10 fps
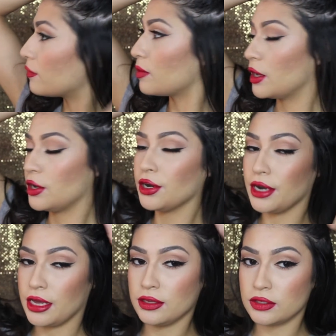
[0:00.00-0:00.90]
from
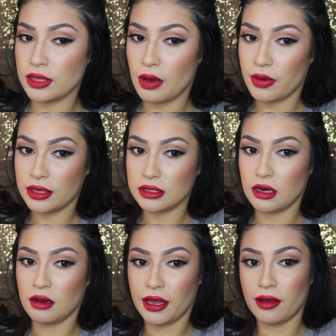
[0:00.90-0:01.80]
underneath so that way it's
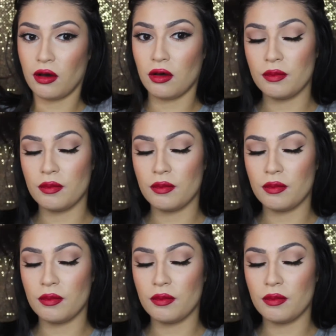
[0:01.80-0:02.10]
not like all